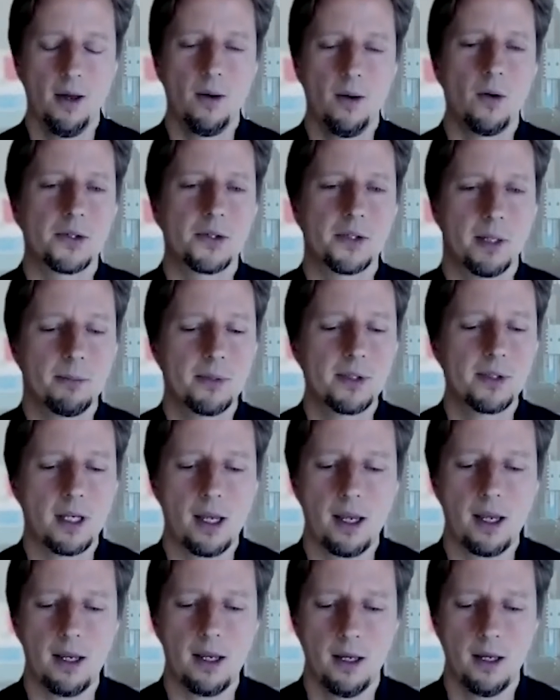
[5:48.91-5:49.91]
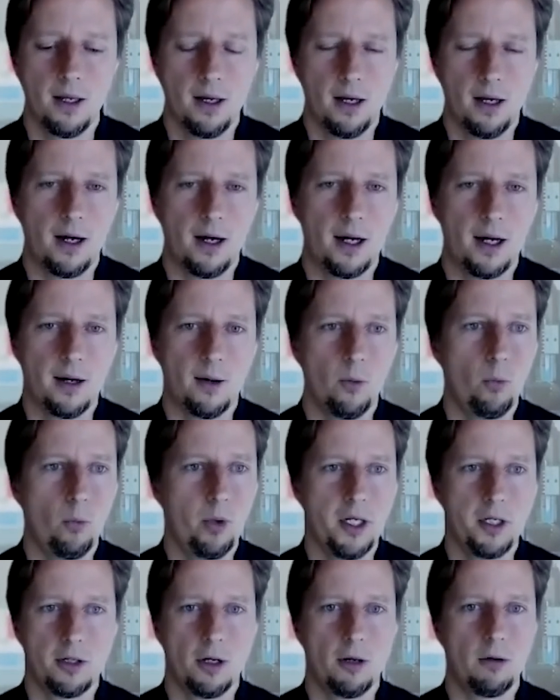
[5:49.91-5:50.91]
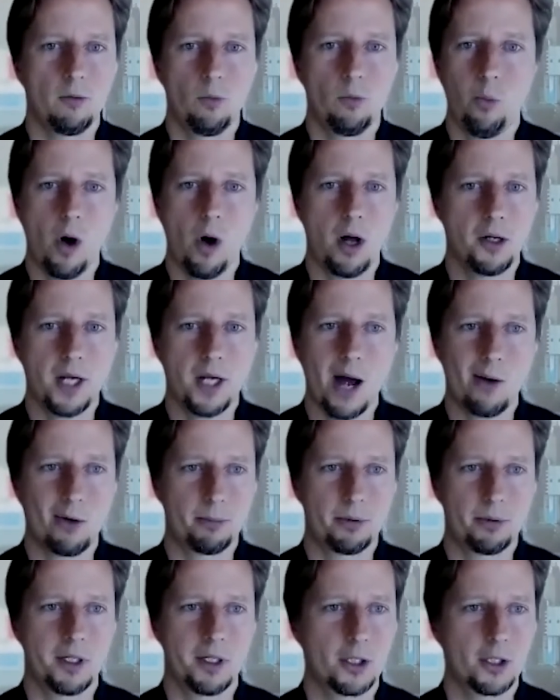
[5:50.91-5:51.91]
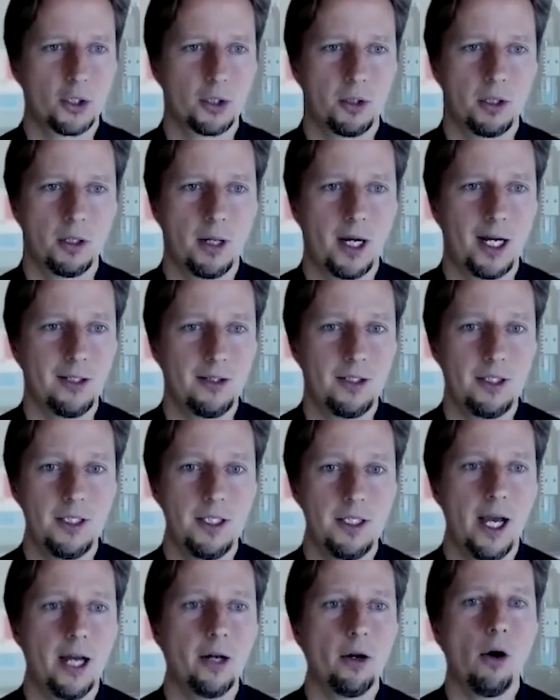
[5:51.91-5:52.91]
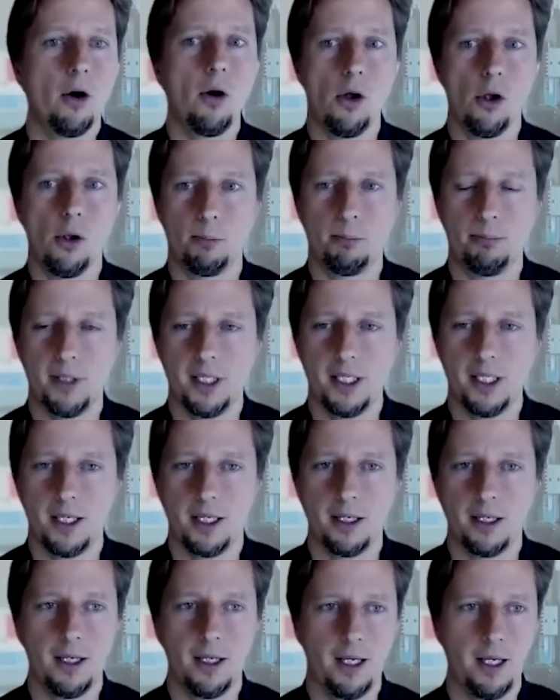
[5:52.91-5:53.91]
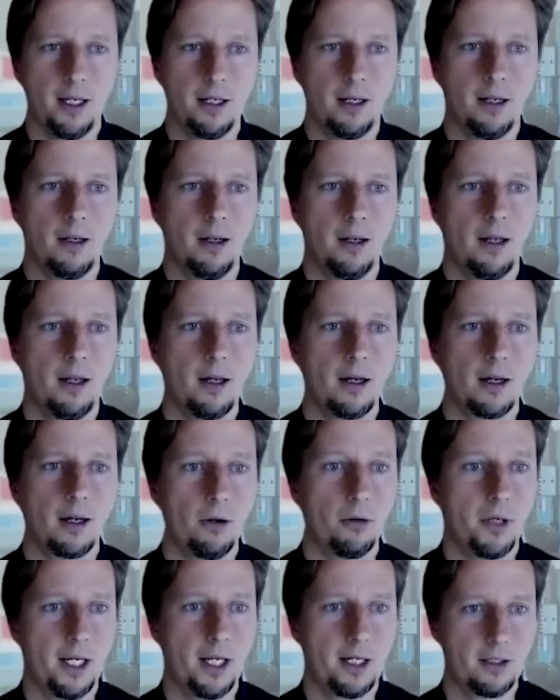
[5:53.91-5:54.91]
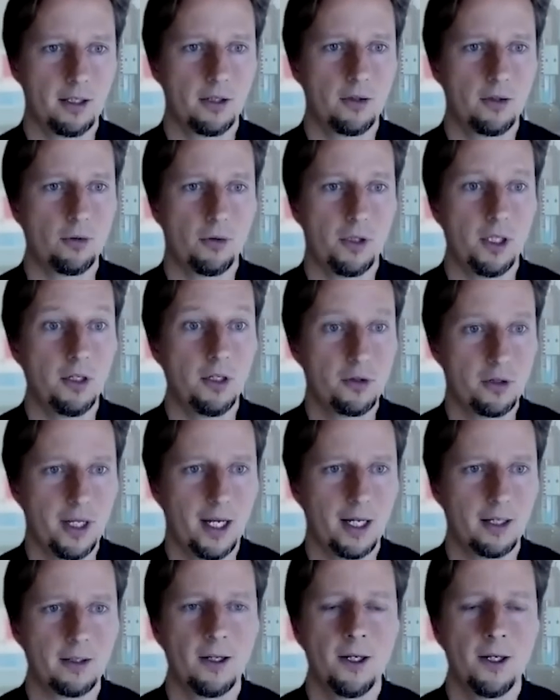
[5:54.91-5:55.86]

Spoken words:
Some say, we don't want our production IT at all being connected to the internet,